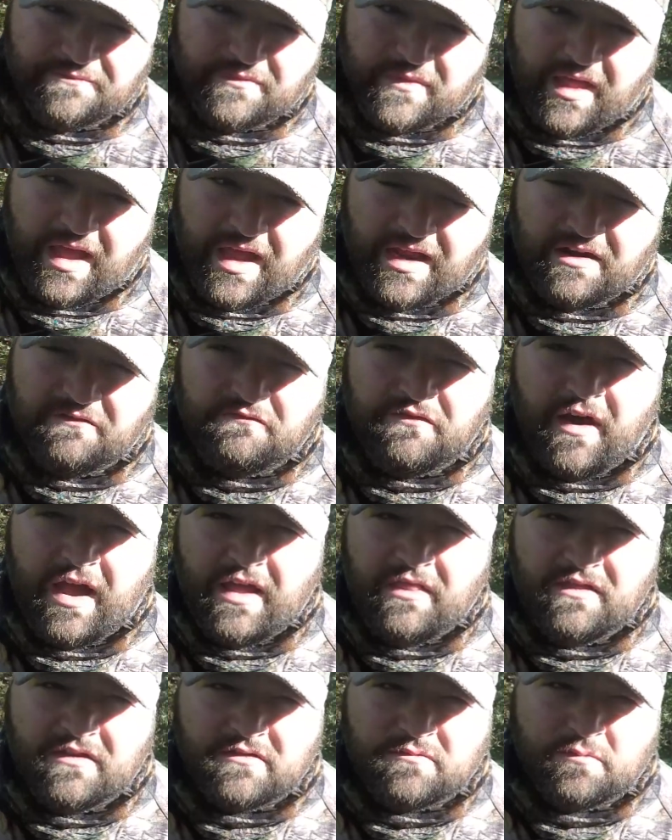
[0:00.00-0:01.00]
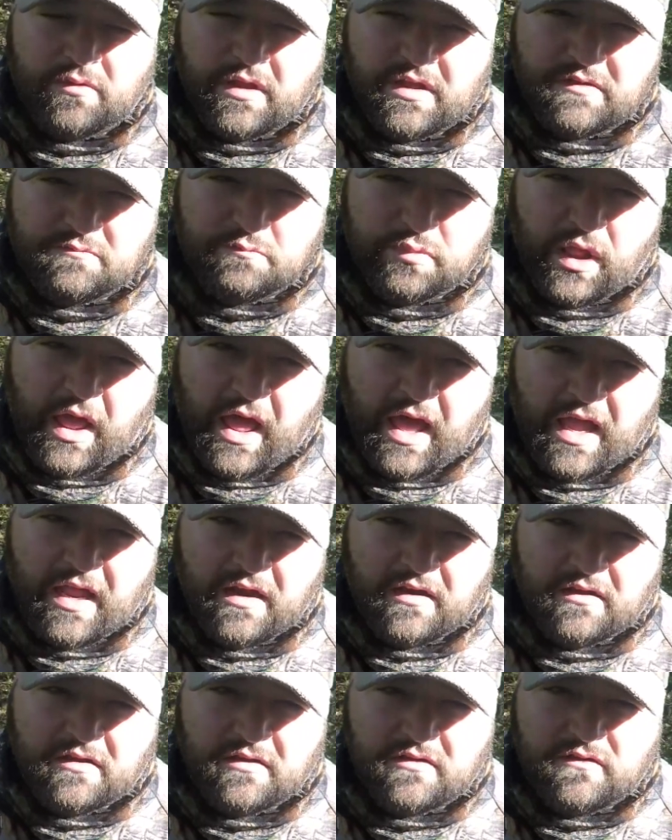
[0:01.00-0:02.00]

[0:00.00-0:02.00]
I had to find this place blind.